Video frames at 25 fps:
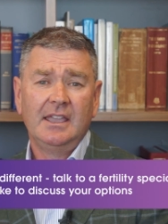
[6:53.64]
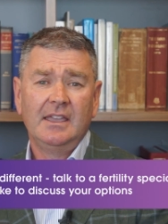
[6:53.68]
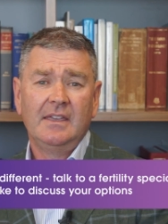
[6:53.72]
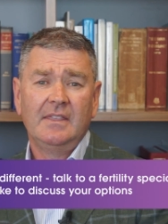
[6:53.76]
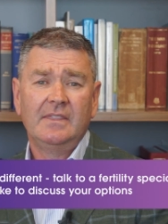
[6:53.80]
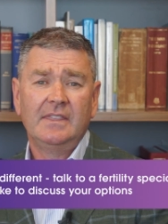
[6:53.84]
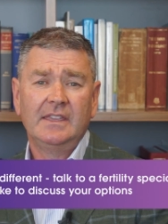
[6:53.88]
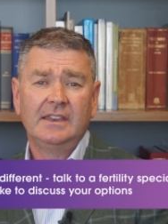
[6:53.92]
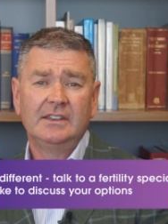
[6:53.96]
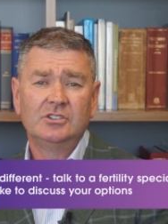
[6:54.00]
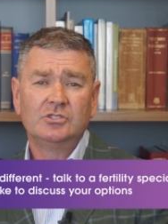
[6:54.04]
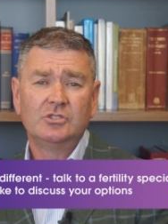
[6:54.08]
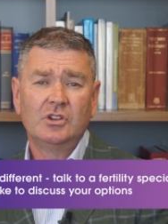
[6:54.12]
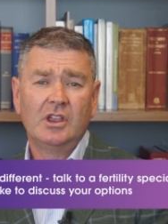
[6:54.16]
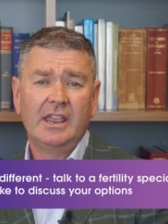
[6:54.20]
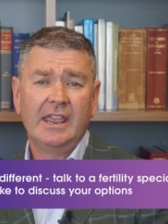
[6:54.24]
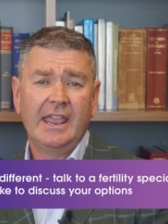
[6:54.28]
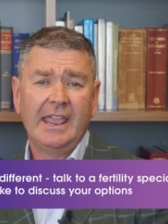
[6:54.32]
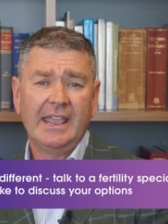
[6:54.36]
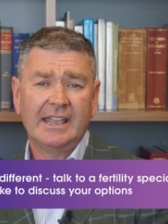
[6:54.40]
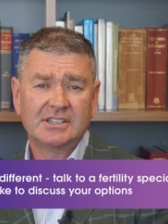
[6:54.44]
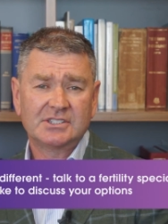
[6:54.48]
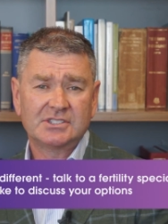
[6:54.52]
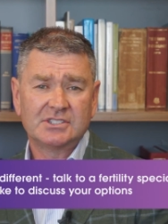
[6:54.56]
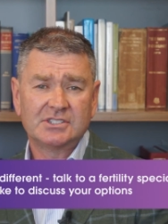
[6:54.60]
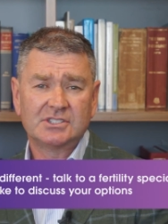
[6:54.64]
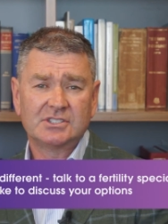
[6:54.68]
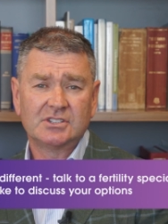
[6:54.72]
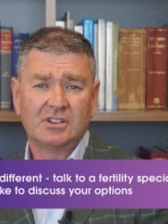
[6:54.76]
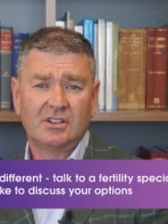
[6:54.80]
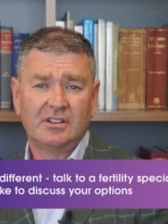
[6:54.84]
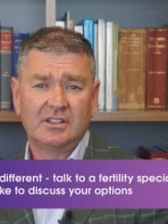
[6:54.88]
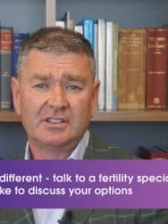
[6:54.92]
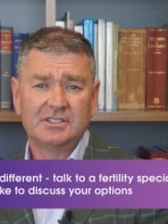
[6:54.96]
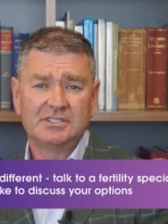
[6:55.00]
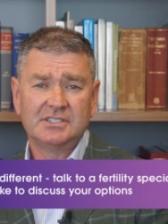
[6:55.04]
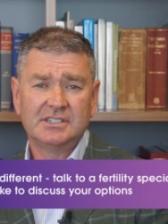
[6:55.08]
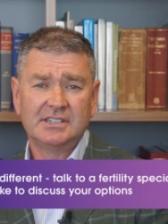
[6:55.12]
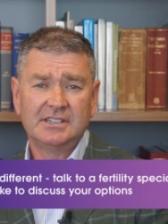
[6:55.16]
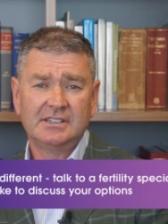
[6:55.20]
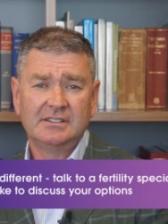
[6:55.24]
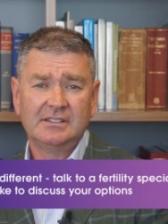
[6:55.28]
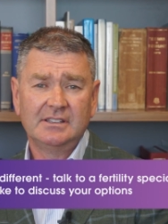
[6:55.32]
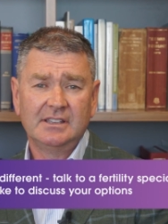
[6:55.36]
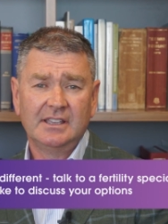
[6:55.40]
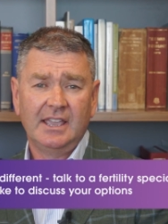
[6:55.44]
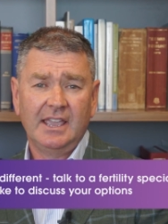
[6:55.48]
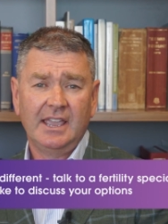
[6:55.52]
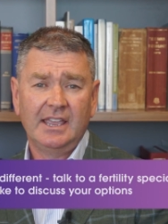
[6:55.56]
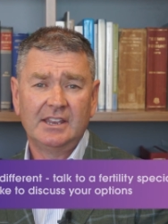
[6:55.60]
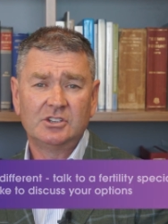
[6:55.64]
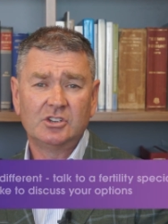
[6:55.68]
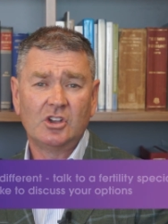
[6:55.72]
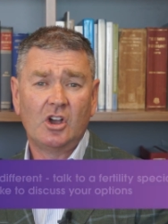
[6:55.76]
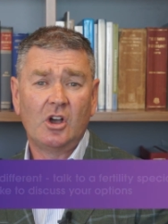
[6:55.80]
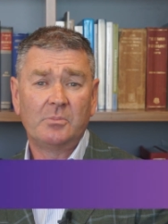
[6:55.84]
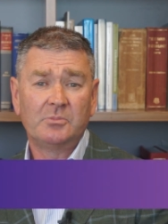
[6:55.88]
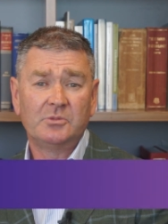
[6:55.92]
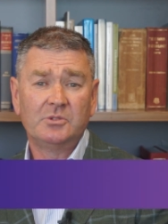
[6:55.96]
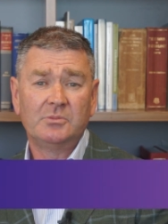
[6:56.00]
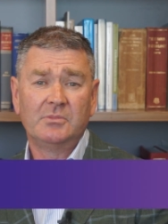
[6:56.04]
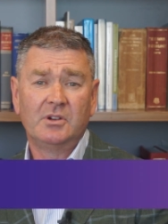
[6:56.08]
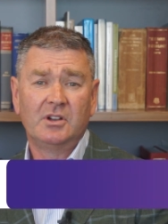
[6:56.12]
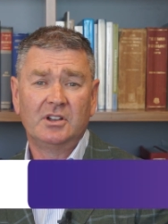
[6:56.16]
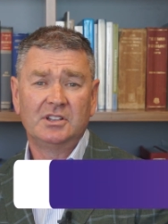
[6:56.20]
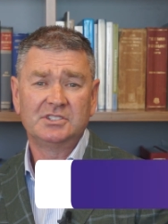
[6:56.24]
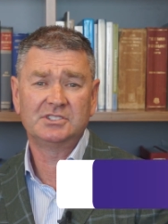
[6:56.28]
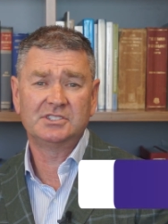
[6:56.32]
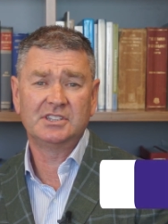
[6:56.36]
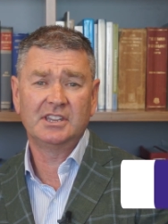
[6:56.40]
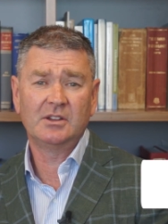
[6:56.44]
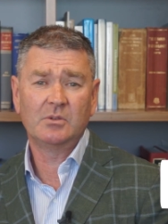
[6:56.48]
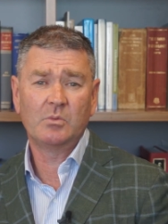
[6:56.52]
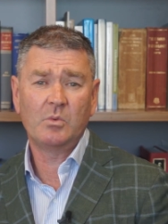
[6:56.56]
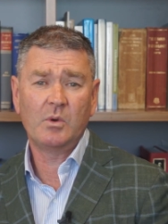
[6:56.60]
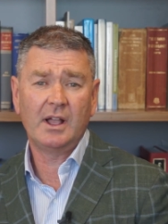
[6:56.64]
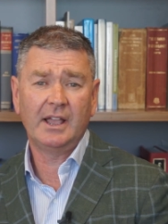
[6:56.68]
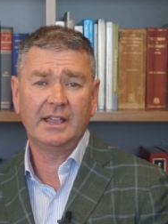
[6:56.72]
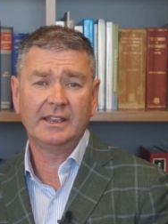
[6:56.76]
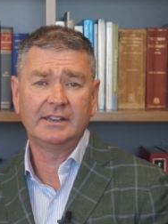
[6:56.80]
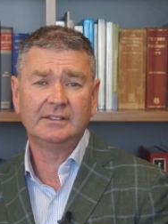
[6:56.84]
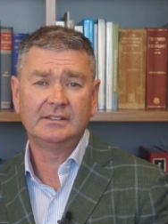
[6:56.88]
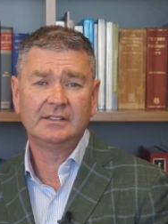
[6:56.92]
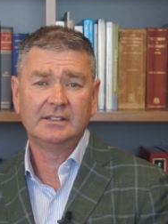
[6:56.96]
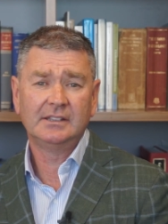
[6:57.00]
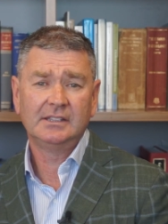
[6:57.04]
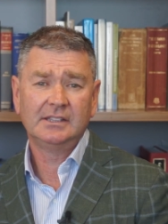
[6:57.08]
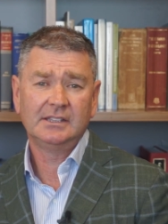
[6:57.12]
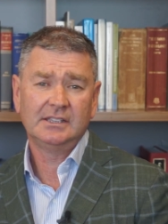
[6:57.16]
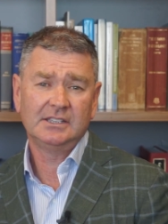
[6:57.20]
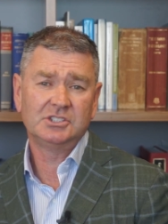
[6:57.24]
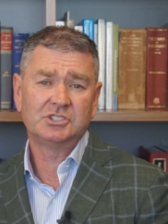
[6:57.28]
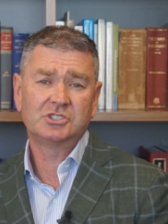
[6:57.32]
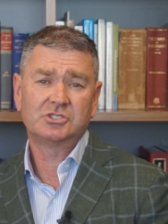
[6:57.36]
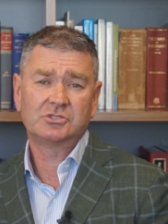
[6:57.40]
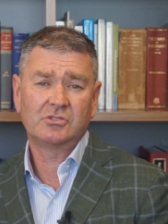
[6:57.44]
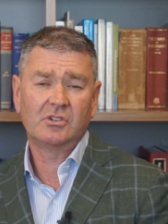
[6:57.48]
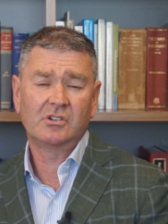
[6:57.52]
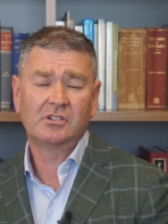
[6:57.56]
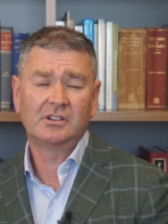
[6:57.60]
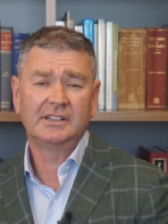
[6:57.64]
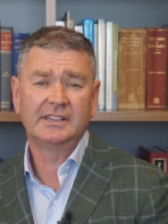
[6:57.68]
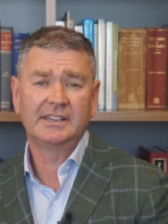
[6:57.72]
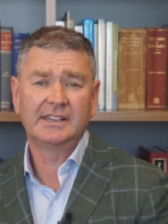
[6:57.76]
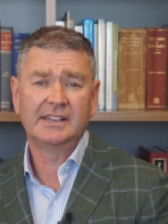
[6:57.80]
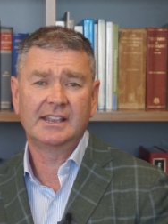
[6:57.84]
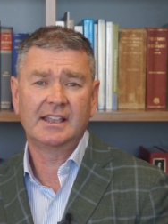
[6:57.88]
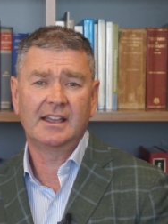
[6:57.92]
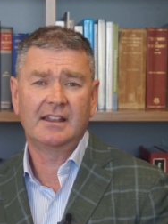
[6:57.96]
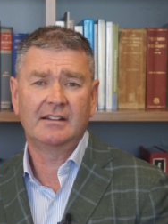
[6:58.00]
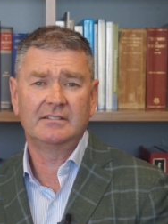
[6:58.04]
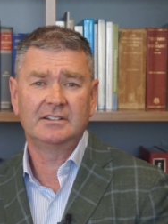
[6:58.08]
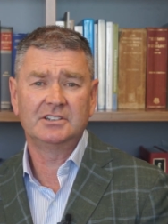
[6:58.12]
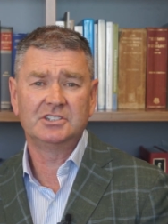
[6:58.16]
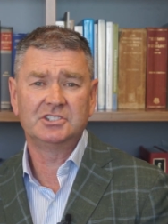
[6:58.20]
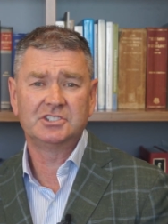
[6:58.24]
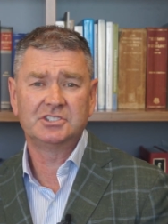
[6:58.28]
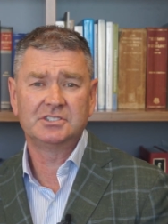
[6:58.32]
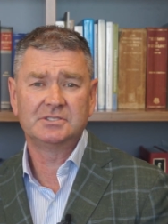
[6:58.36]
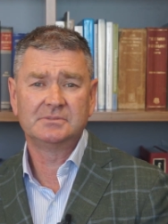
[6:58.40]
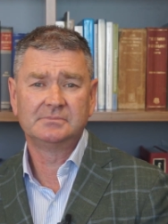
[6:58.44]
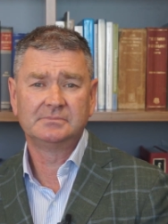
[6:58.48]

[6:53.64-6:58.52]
then exercising and to optimize their weight is strongly encouraged.